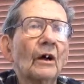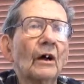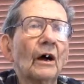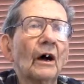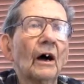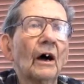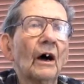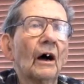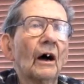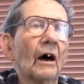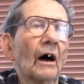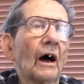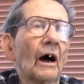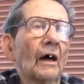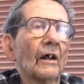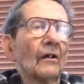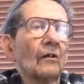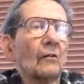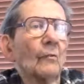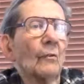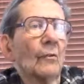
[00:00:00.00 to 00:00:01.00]
I
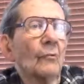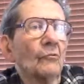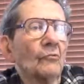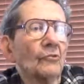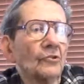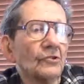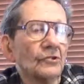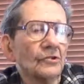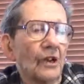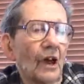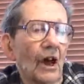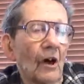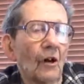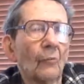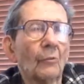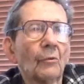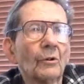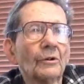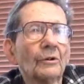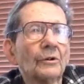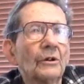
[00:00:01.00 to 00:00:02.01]
don't remember just how,
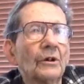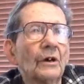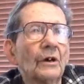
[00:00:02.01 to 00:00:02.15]
but